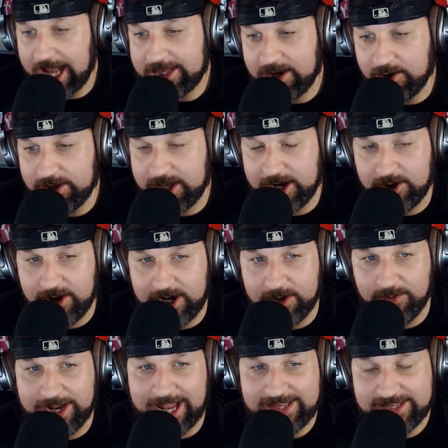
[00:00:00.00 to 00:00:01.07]
I totally agree.
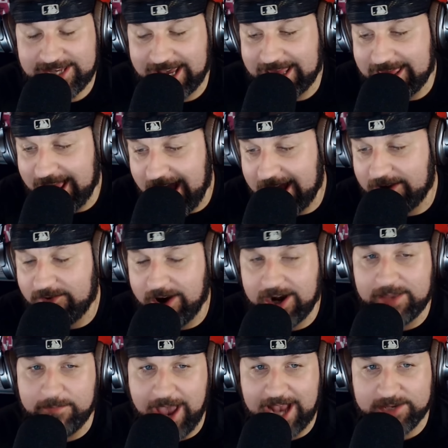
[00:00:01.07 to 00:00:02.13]
We got to see a lot of
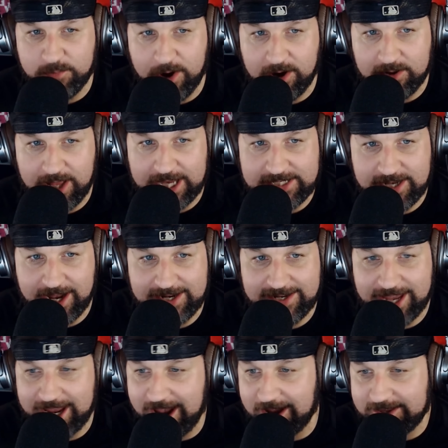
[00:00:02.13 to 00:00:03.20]
running backs work last night.
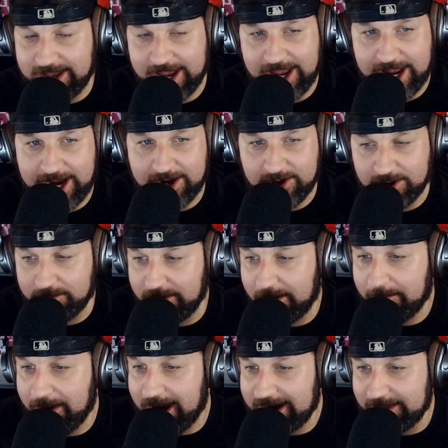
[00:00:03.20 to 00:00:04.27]
Keaontay Ingram,
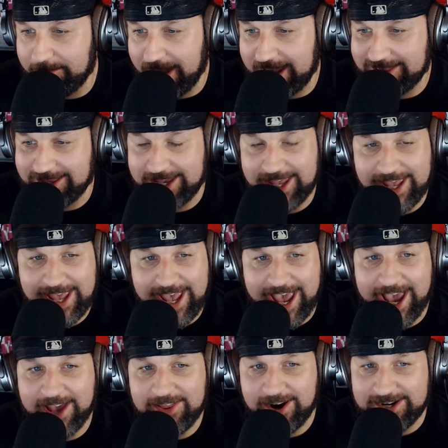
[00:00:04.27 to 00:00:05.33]
Emani Bailey,
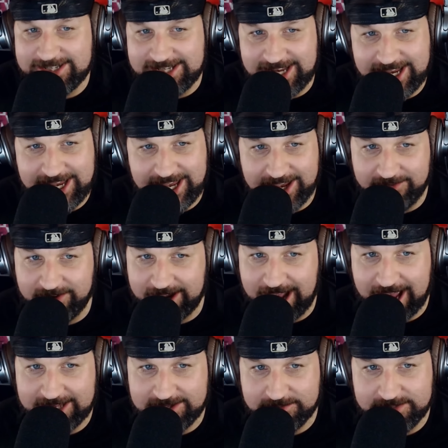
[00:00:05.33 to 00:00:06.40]
LRZ even
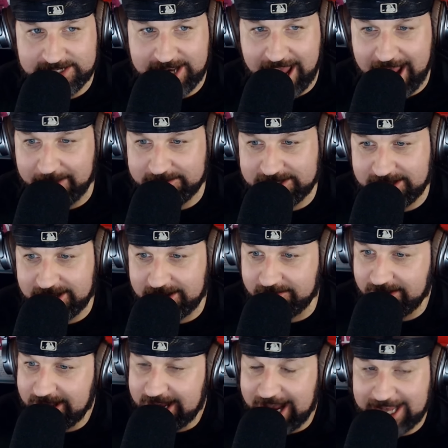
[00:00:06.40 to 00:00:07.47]
got some snaps,
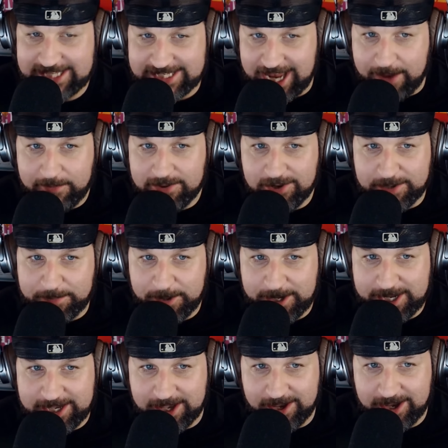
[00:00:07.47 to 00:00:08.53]
Steve. And Zammit looked
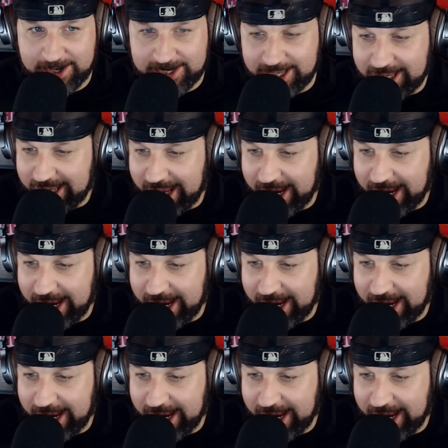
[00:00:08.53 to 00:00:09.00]
pretty good.